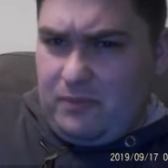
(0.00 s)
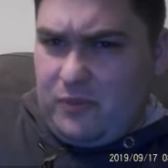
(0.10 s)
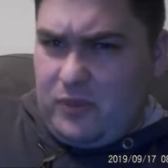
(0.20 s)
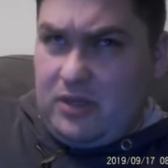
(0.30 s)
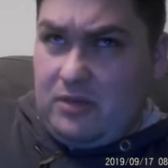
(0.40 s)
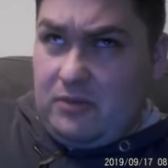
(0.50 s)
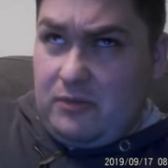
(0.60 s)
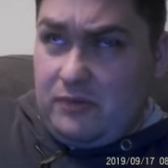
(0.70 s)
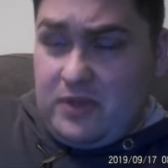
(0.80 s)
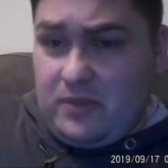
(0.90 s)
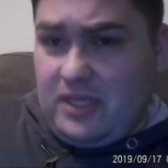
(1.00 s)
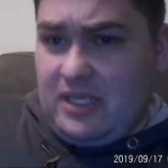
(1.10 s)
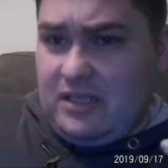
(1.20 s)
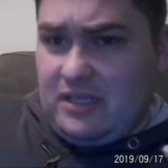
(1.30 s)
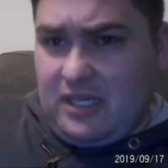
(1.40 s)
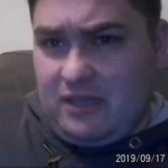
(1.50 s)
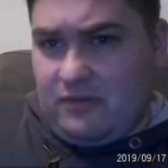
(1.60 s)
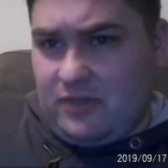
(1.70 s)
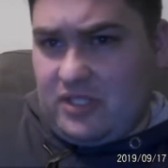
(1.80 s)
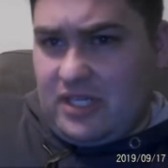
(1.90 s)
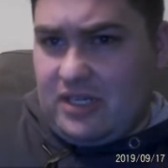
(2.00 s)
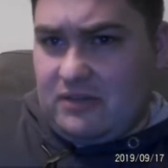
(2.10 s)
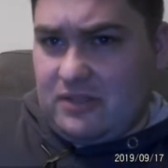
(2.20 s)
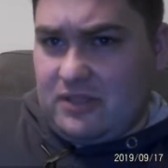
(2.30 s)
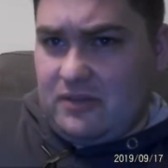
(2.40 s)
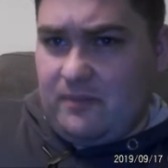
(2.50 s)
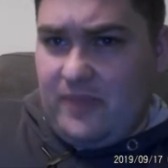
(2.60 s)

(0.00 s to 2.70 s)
reviewing it, getting the footage out, so